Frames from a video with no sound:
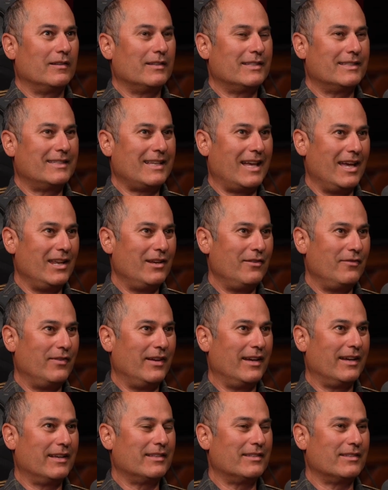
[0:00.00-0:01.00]
side
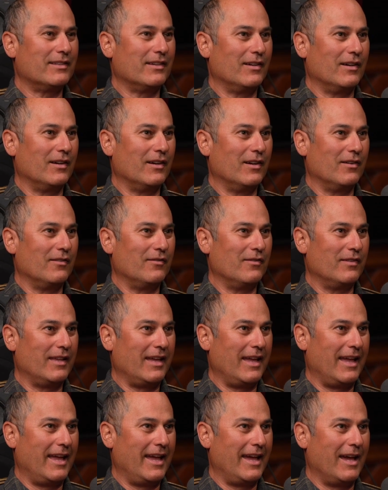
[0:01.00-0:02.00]
effects of
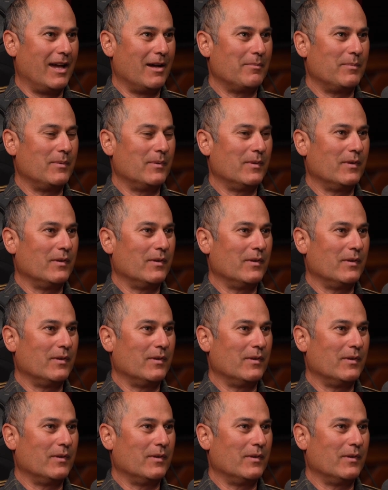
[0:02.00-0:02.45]
the app